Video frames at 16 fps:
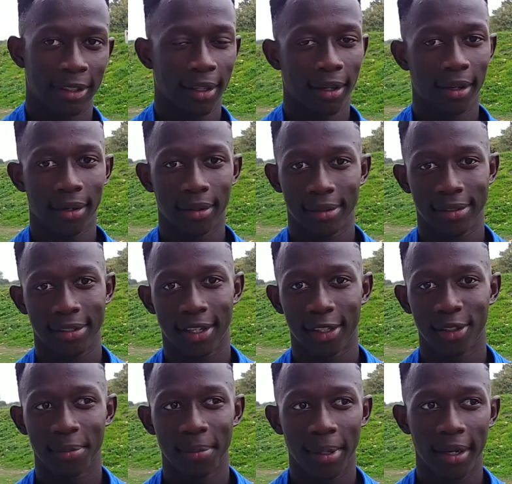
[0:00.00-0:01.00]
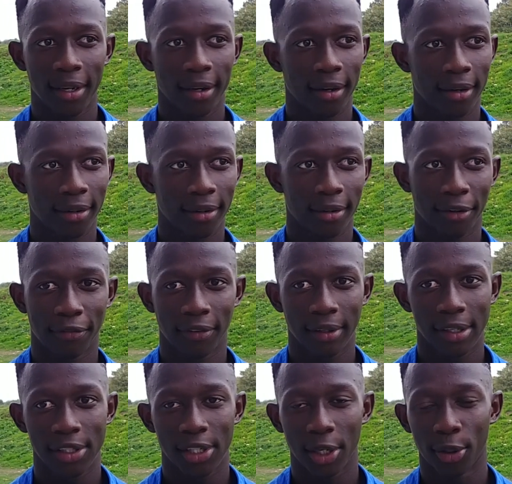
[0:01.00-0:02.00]
Yeah, it's great to be here. I
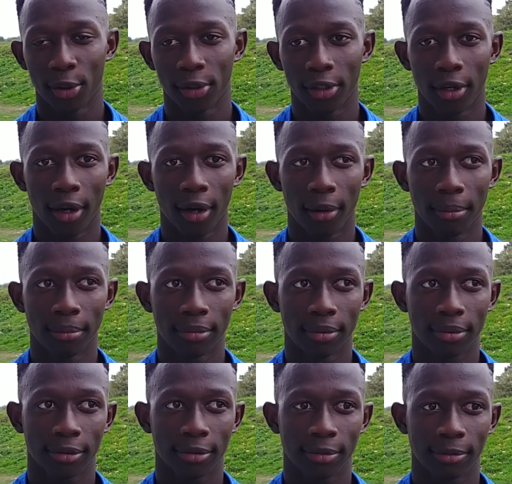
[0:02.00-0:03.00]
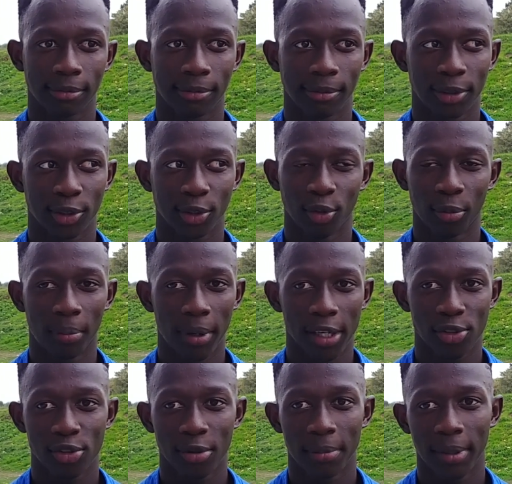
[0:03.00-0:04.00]
think it's a good club, good
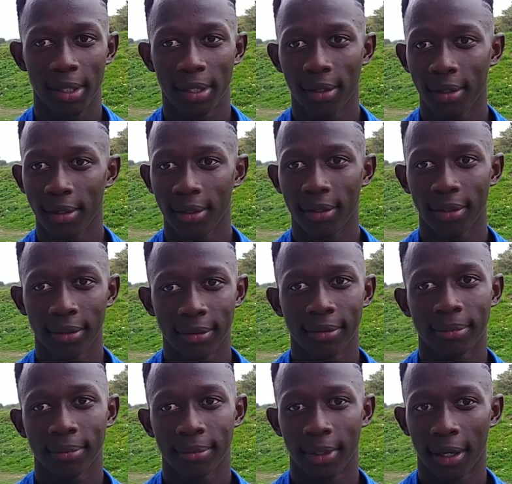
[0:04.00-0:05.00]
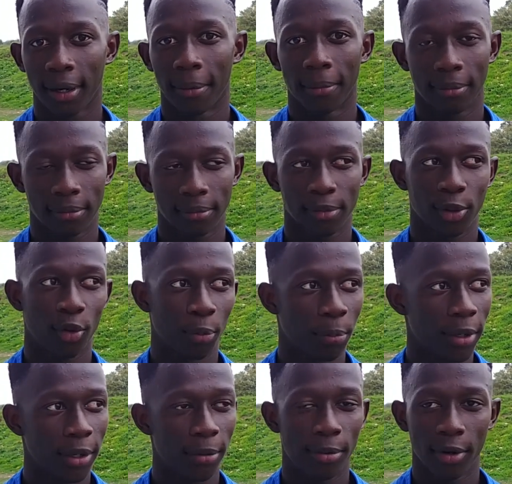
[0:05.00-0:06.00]
place to be. Yeah, good
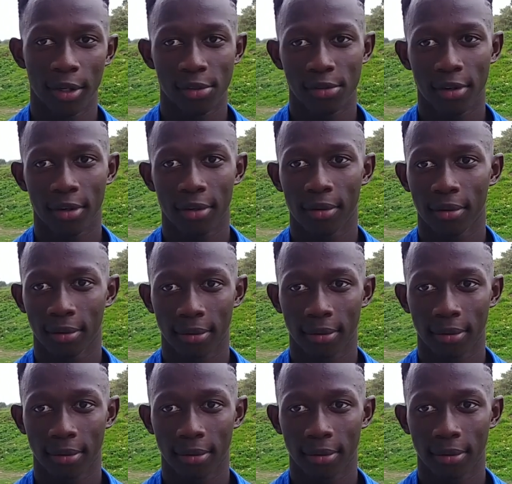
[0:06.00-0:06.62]
people as well.